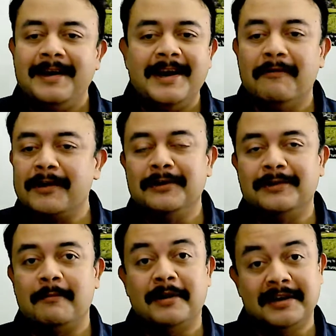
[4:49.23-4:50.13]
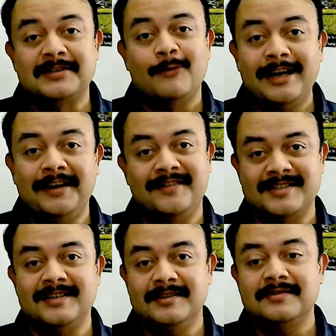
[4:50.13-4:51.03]
Never knew that, but it's very
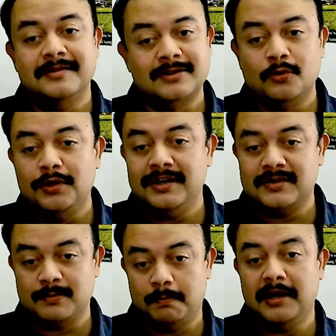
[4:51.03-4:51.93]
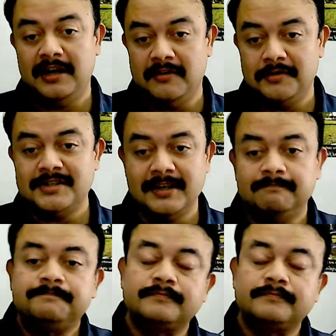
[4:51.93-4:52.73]
interesting, isn't it? The story is pretty interesting.